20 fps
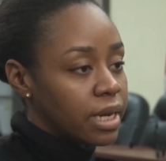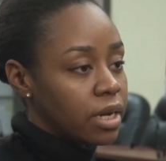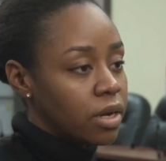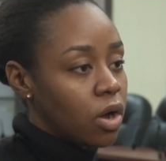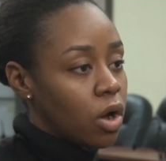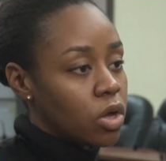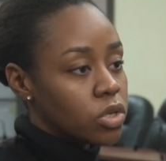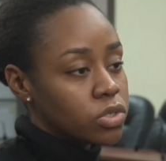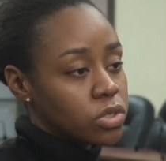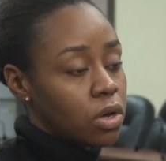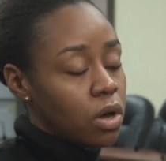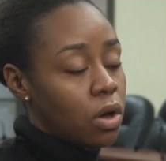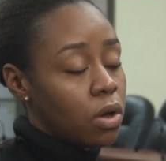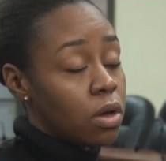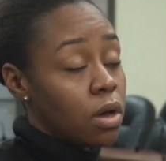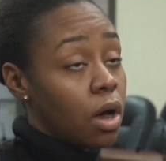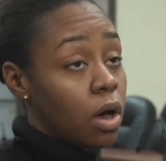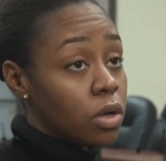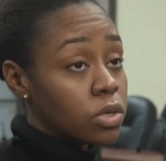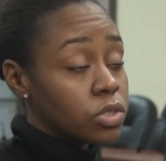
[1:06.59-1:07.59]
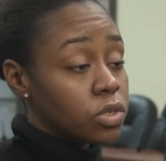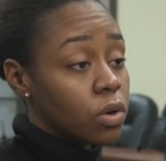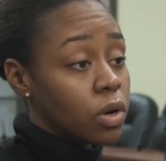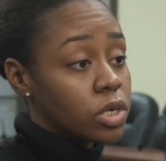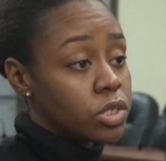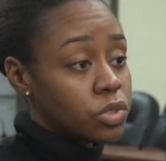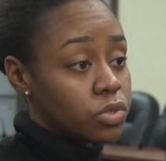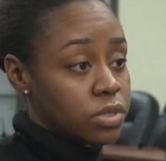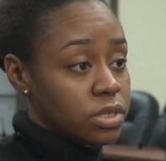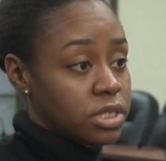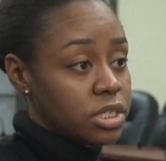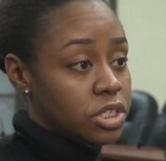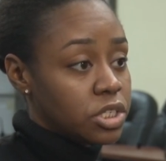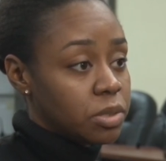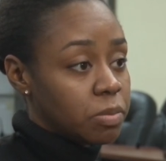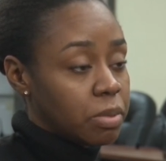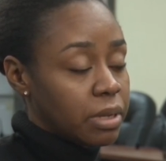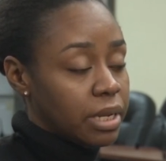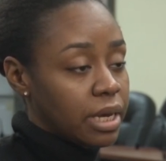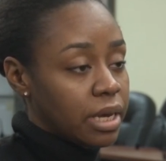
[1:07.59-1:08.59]
and also our
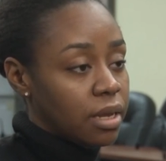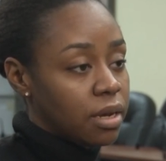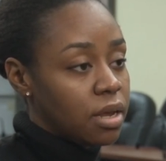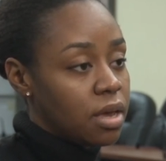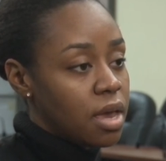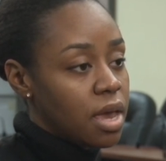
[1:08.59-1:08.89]
strategic plan.